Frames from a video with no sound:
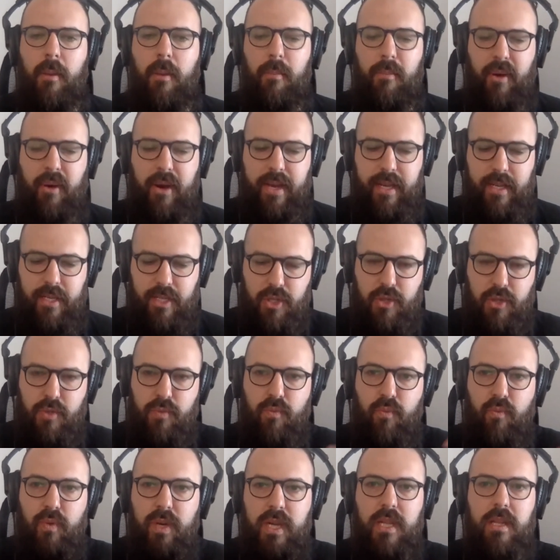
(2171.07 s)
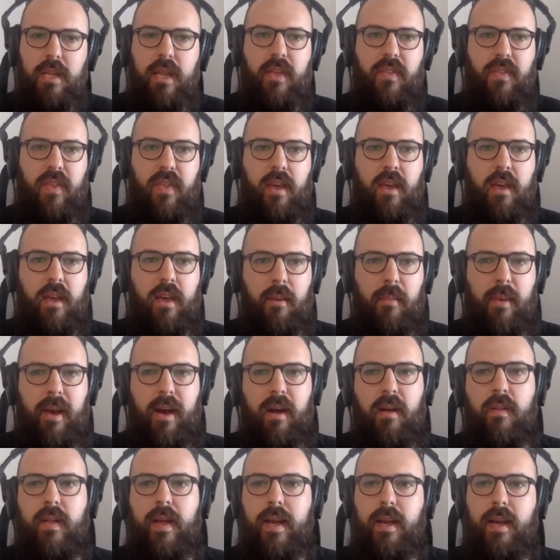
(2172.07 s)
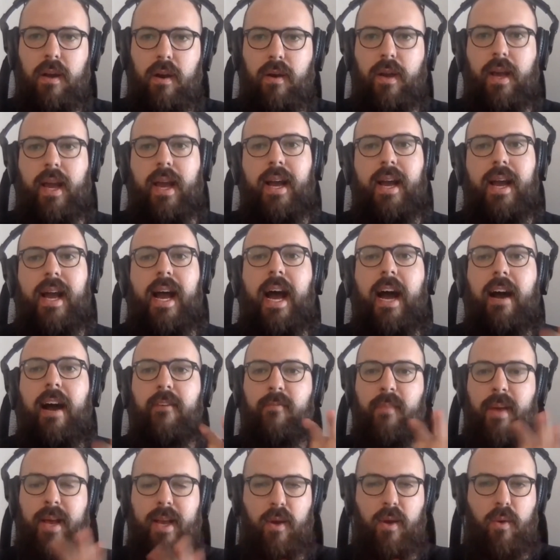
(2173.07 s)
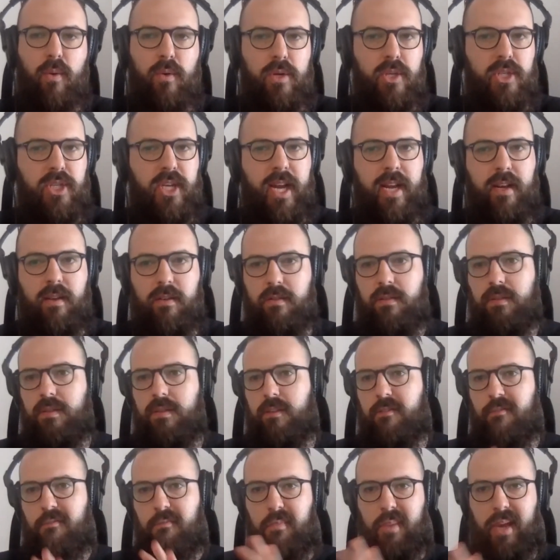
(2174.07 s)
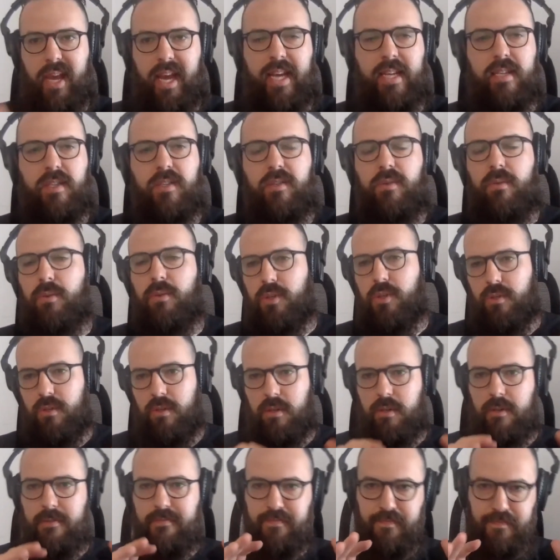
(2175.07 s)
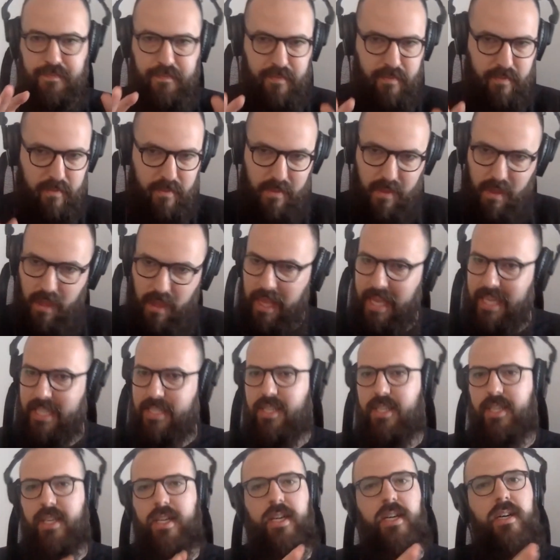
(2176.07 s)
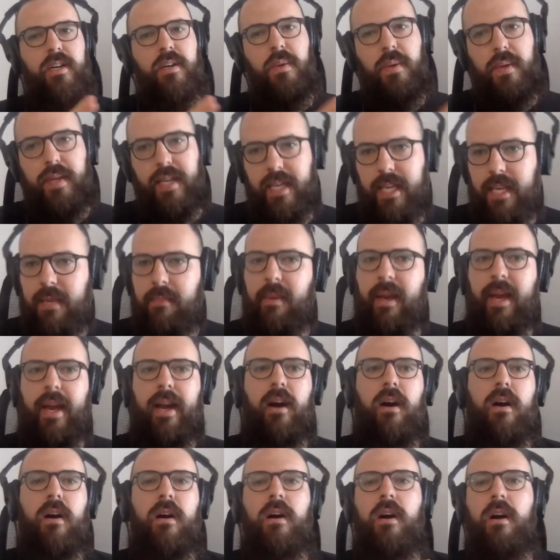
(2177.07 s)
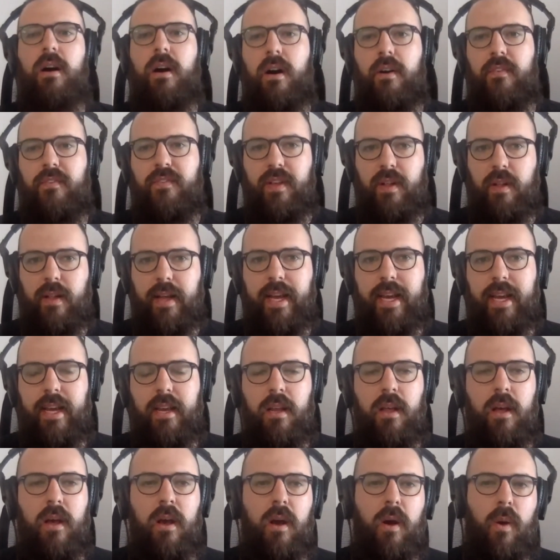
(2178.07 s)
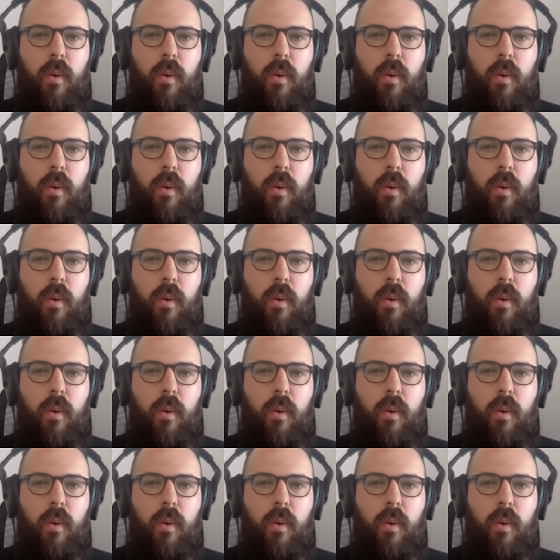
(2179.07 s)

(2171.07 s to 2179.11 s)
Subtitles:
But just really thinking about like, okay, I have my core channels of paid social, SEO, email, affiliate.